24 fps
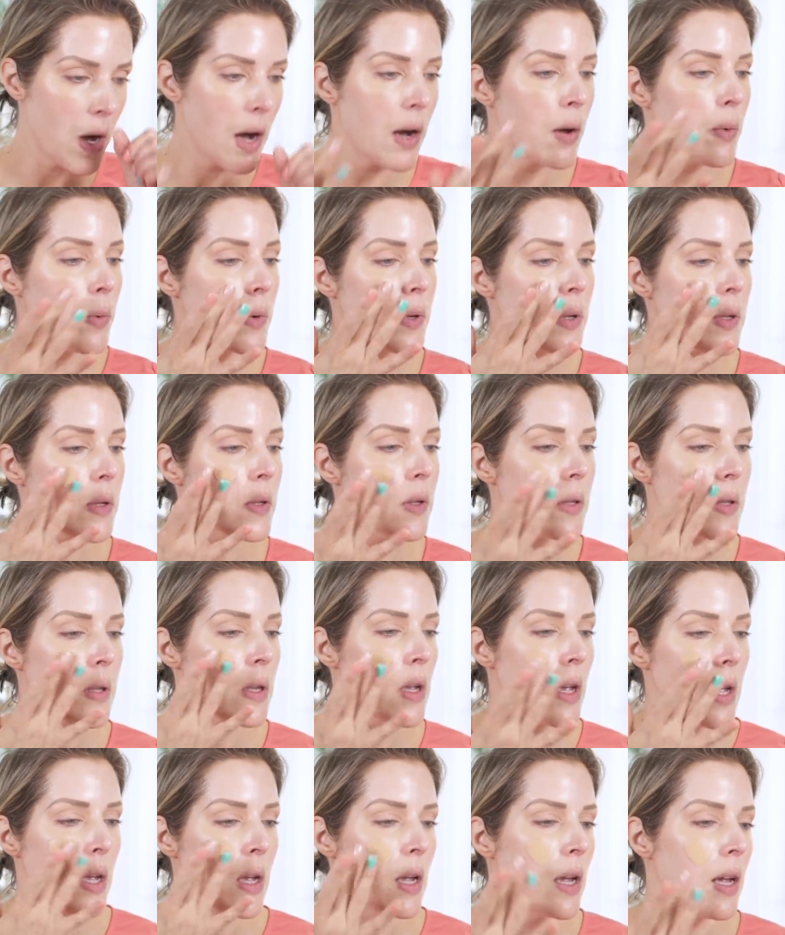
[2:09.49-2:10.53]
I was,
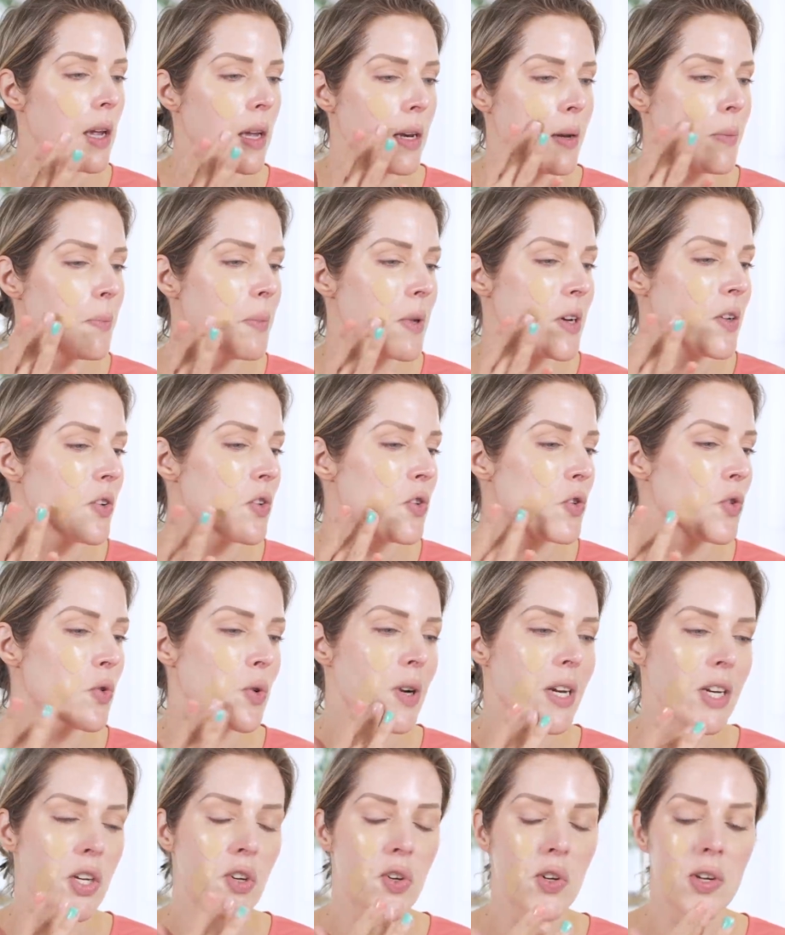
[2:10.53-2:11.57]
in
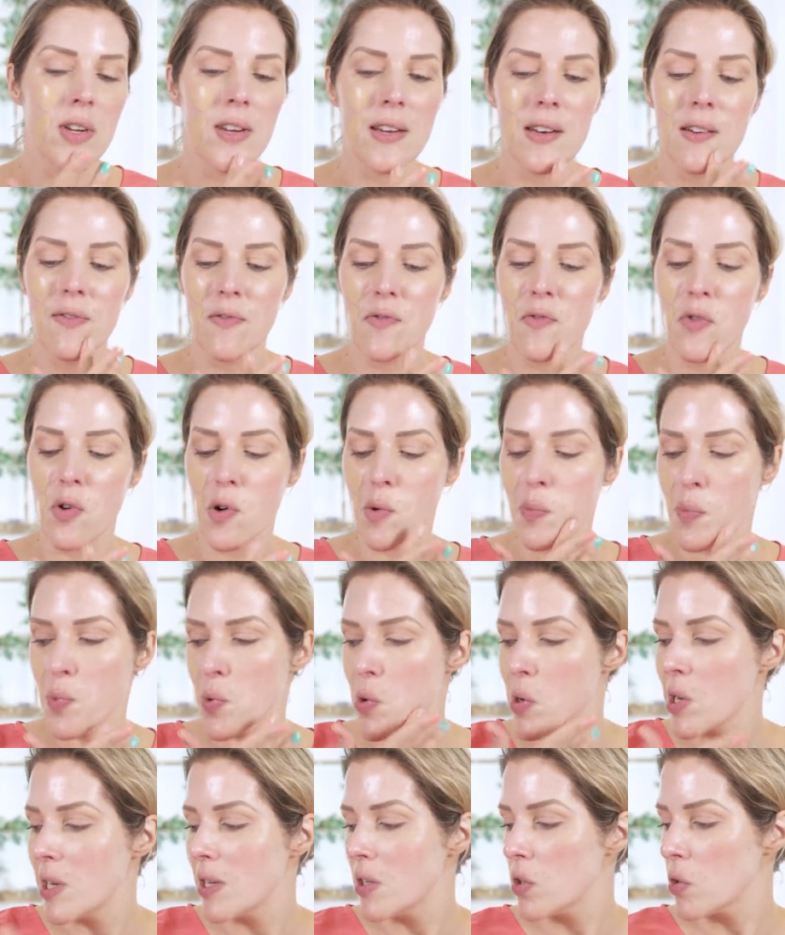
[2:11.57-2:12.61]
administration for
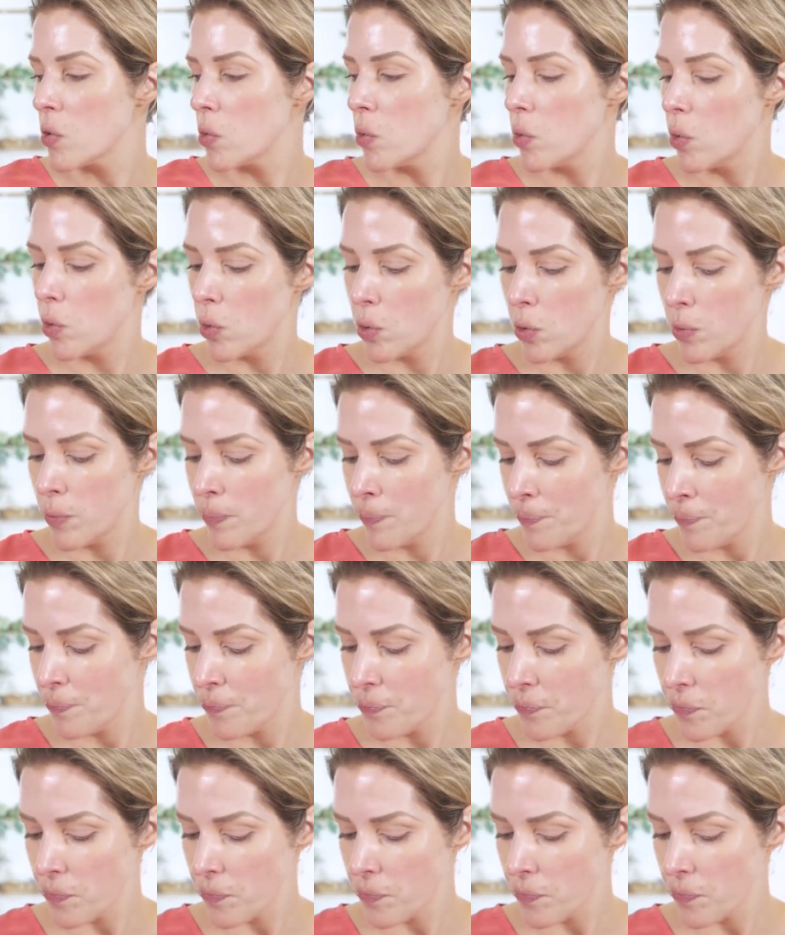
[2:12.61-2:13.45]
preschool.